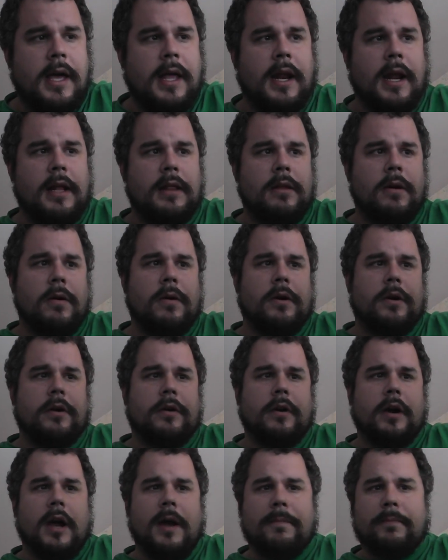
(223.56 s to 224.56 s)
and I loaded
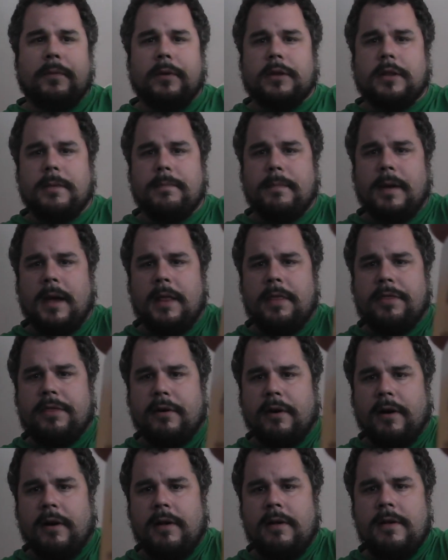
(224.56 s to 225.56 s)
her up with the
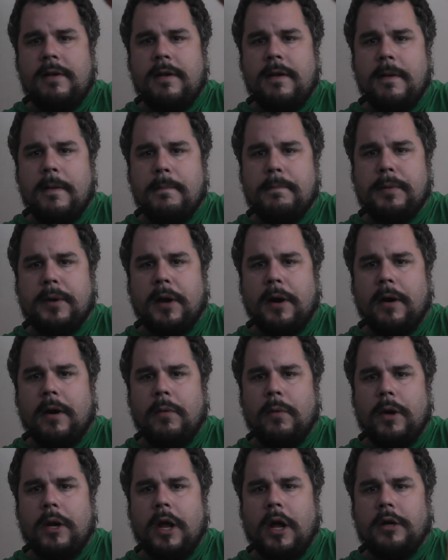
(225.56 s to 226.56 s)
menthol,
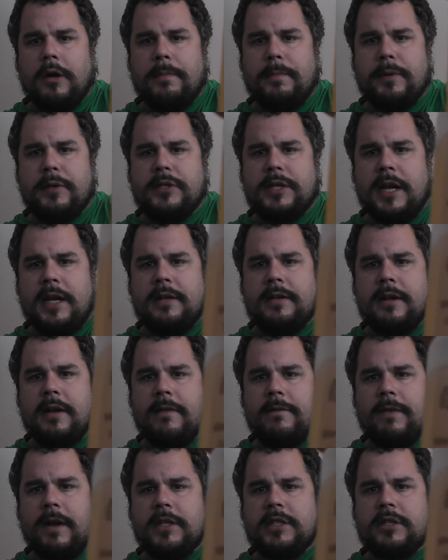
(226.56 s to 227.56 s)
pure 100%
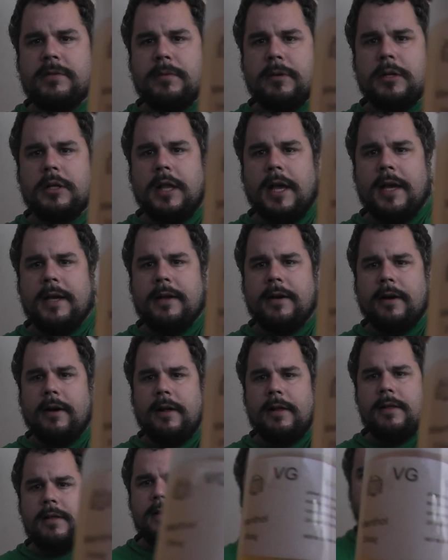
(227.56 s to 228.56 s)
vegetable
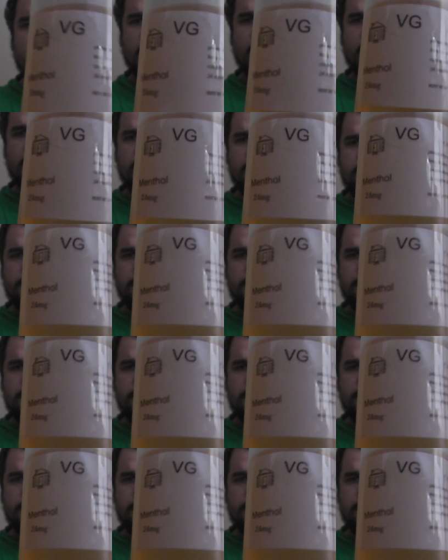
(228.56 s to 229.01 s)
glycol. Yeah,